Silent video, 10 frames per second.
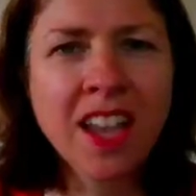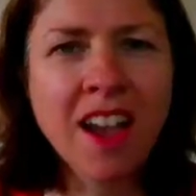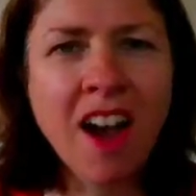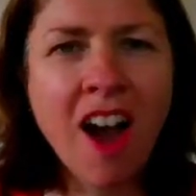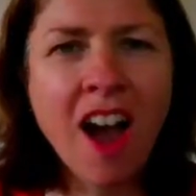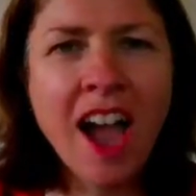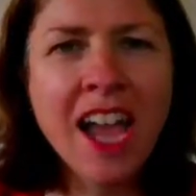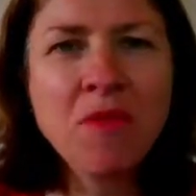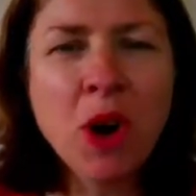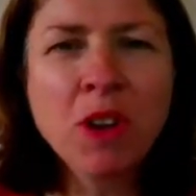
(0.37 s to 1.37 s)
Hi
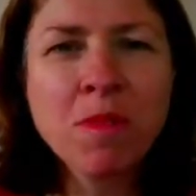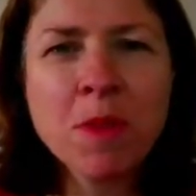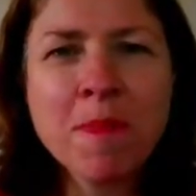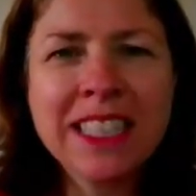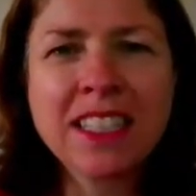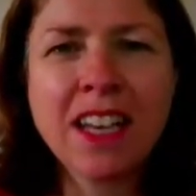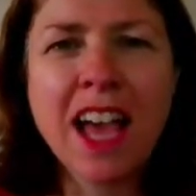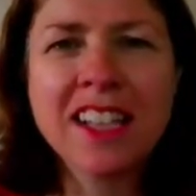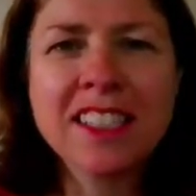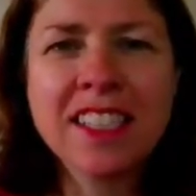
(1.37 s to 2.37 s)
and welcome to Maths
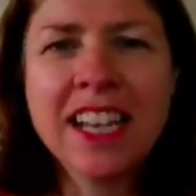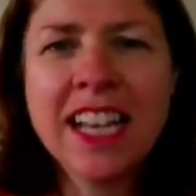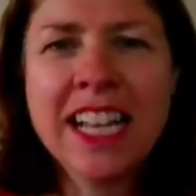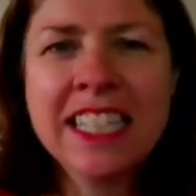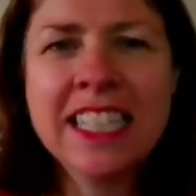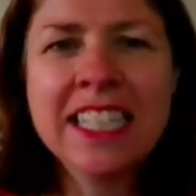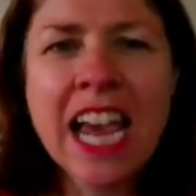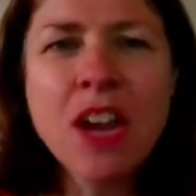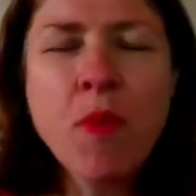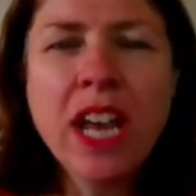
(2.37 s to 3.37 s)
class.
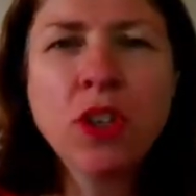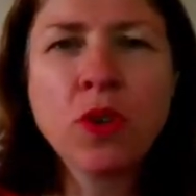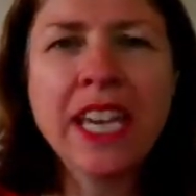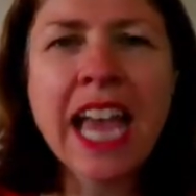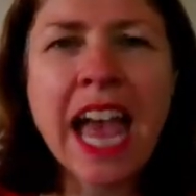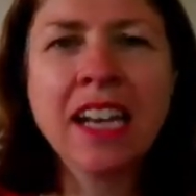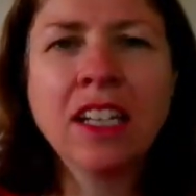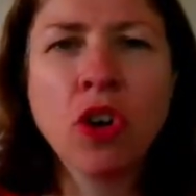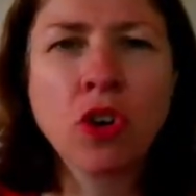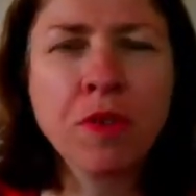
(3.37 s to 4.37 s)
Today we're looking at
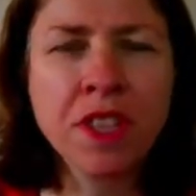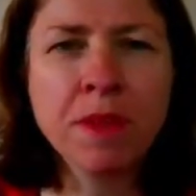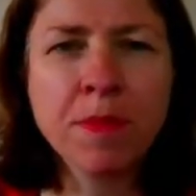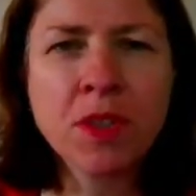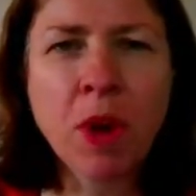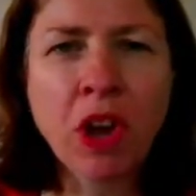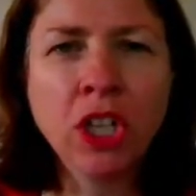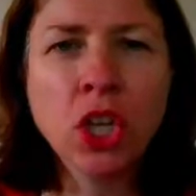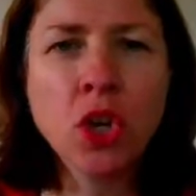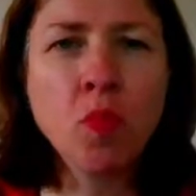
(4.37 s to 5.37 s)
logarithms. We're going to
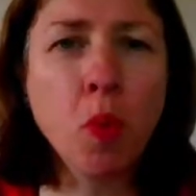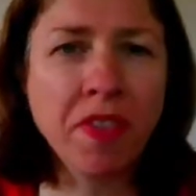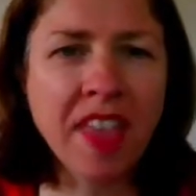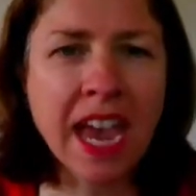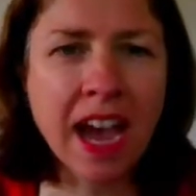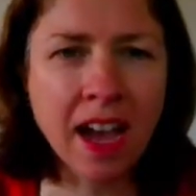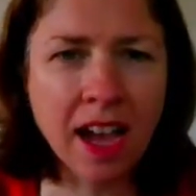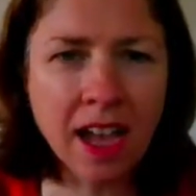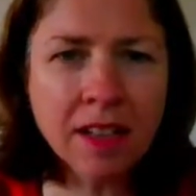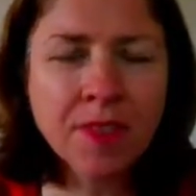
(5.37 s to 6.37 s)
learn what they
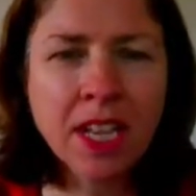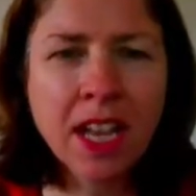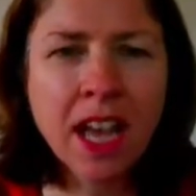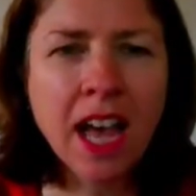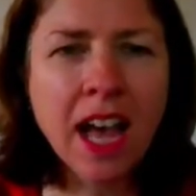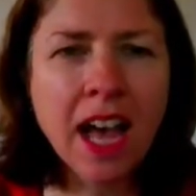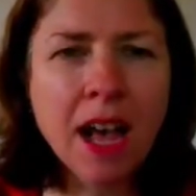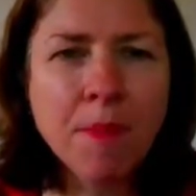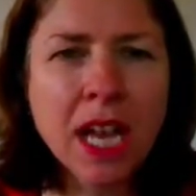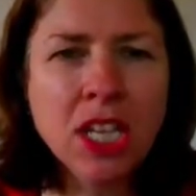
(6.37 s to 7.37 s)
are
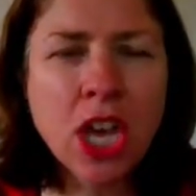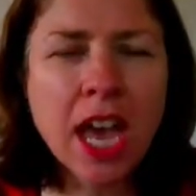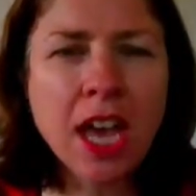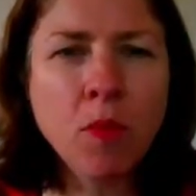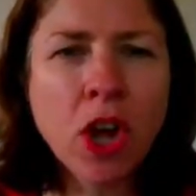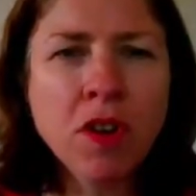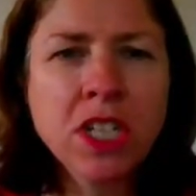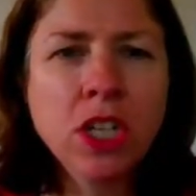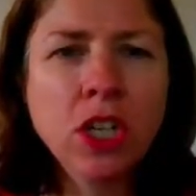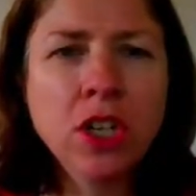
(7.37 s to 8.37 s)
and we're going
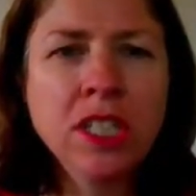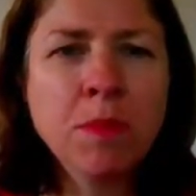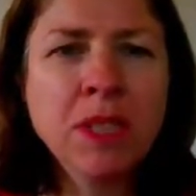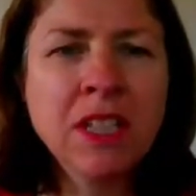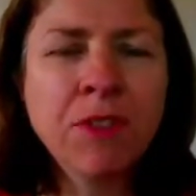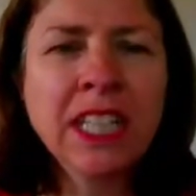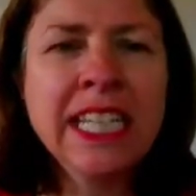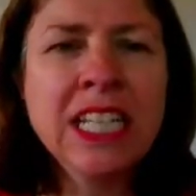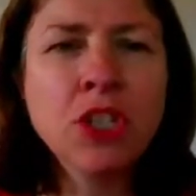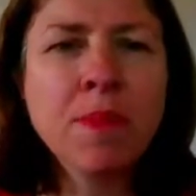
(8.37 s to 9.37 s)
to learn
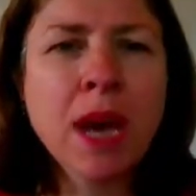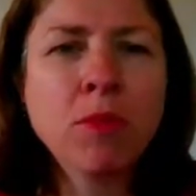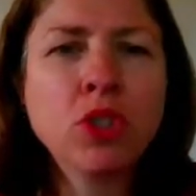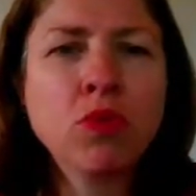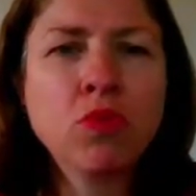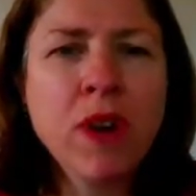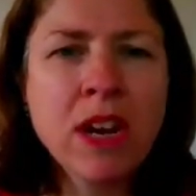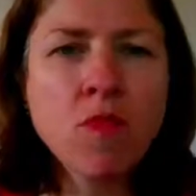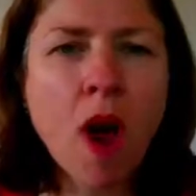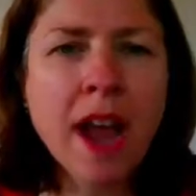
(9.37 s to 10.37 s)
specifically to be able to
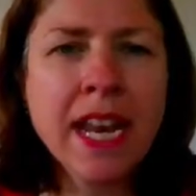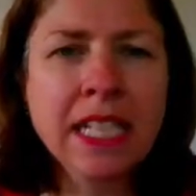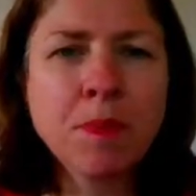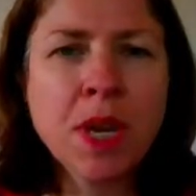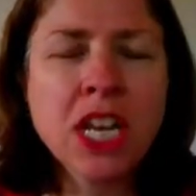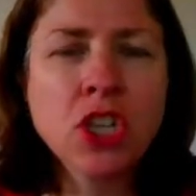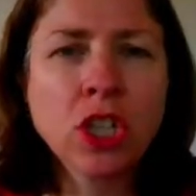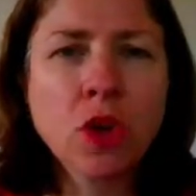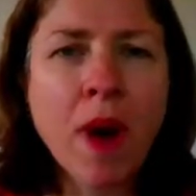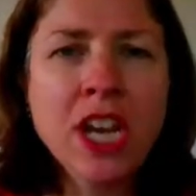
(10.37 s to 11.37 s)
rewrite
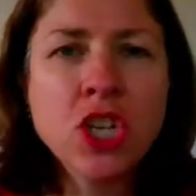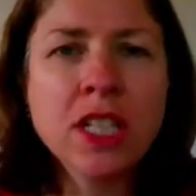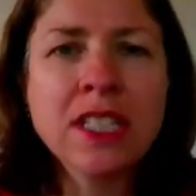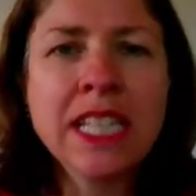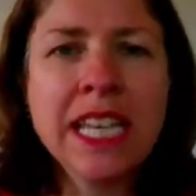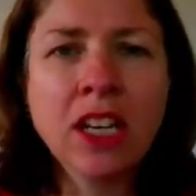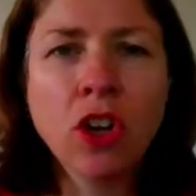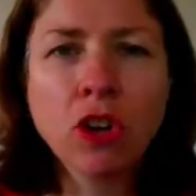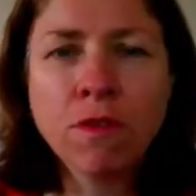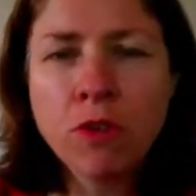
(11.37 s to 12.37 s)
exponential equations in
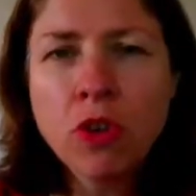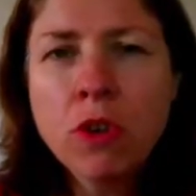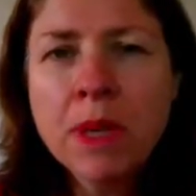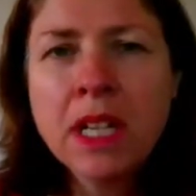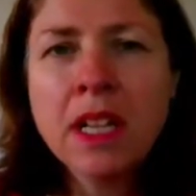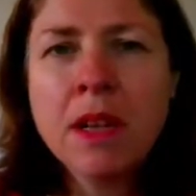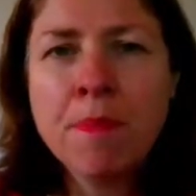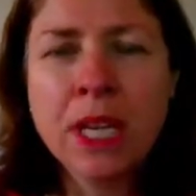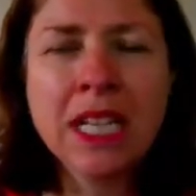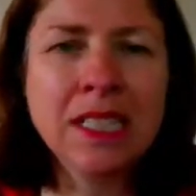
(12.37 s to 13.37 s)
log form
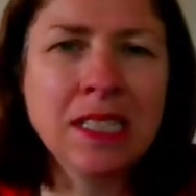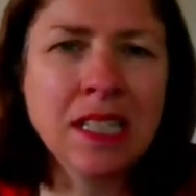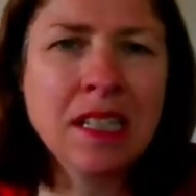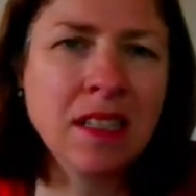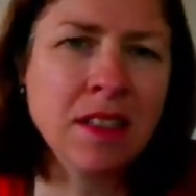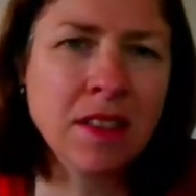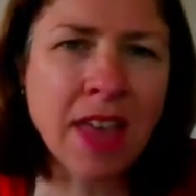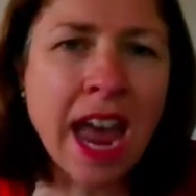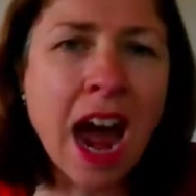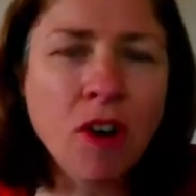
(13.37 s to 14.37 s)
because
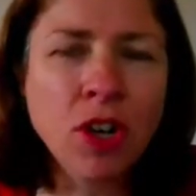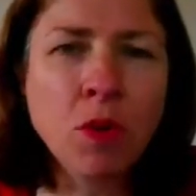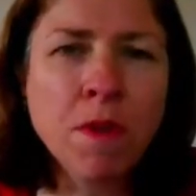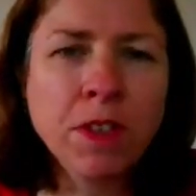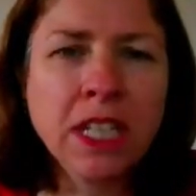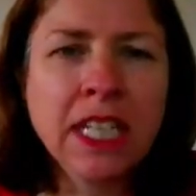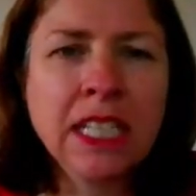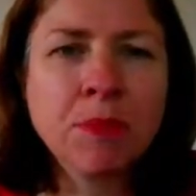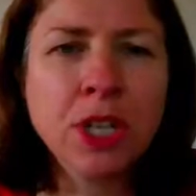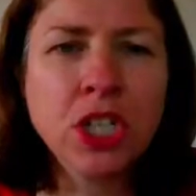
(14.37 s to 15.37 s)
they are equivalent
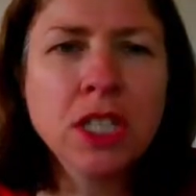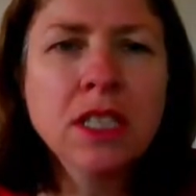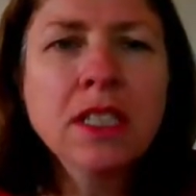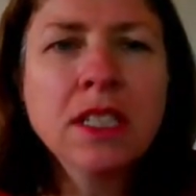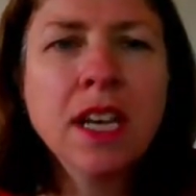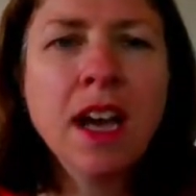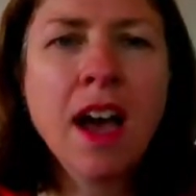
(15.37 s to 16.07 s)
expressions.